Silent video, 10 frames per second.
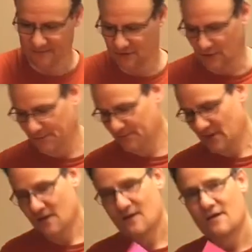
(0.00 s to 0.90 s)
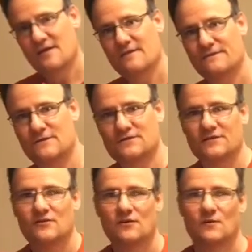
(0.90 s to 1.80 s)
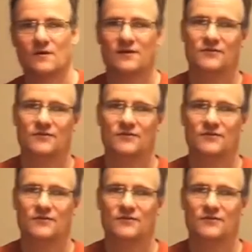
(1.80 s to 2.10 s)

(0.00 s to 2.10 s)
So the first thing you're going to want to do